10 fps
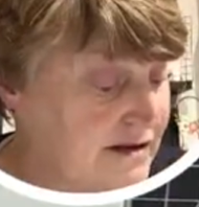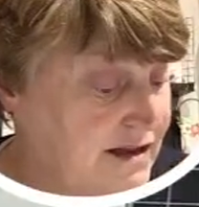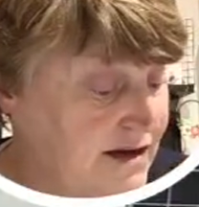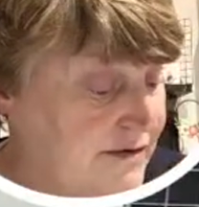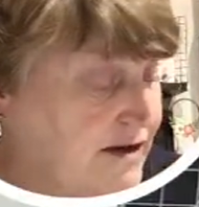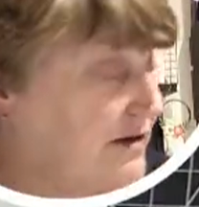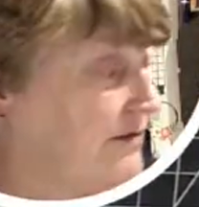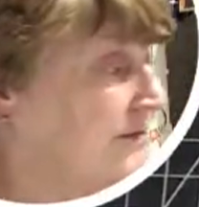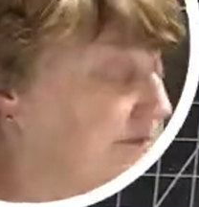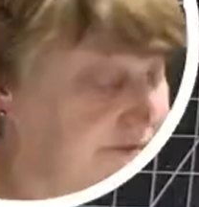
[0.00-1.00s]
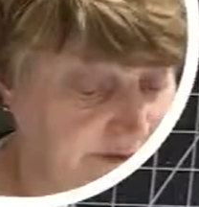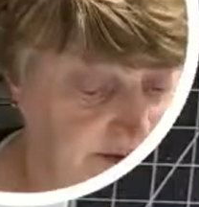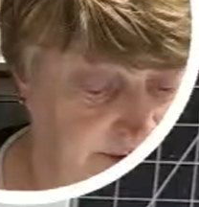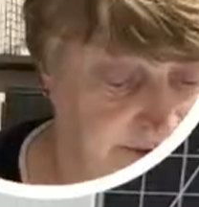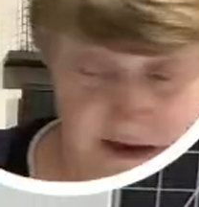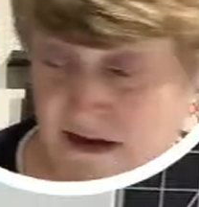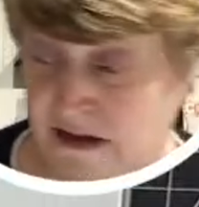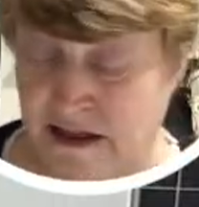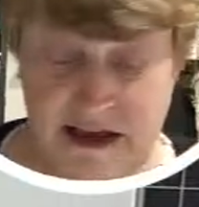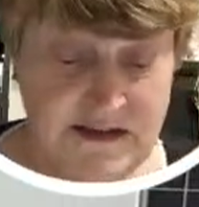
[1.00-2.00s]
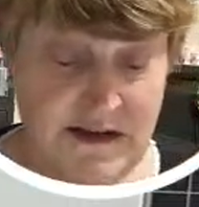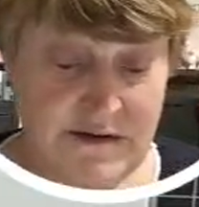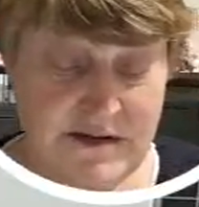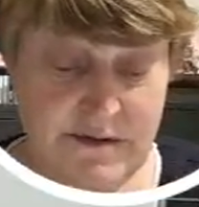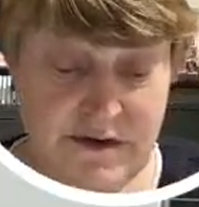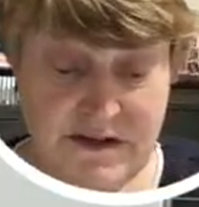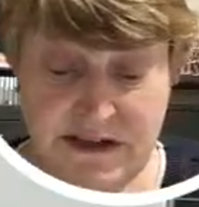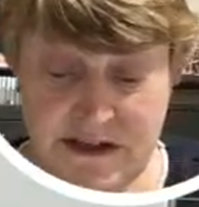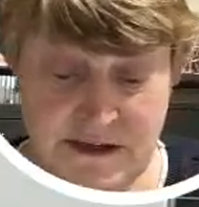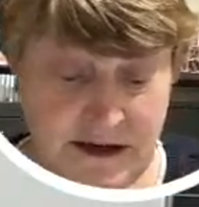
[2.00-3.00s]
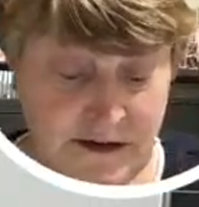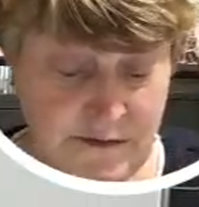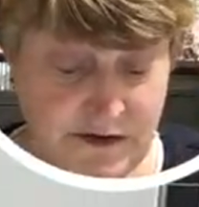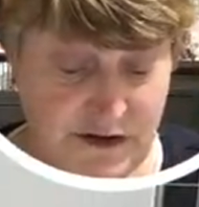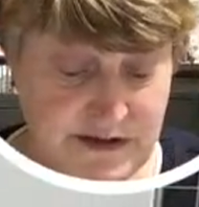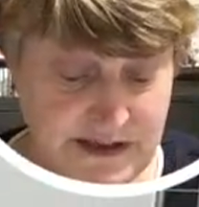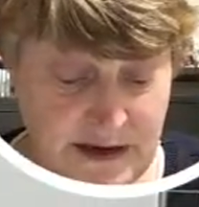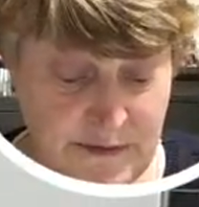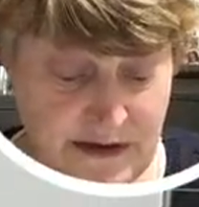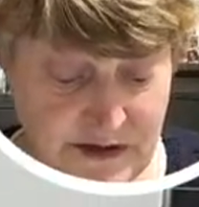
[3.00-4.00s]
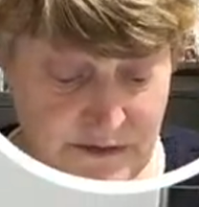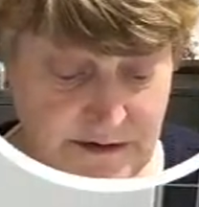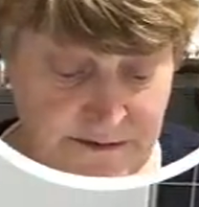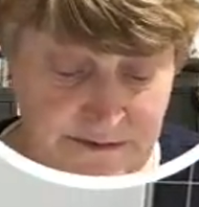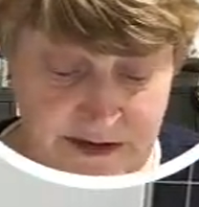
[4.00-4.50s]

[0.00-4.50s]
There we go. That's one done, and then we'll do the same with this one.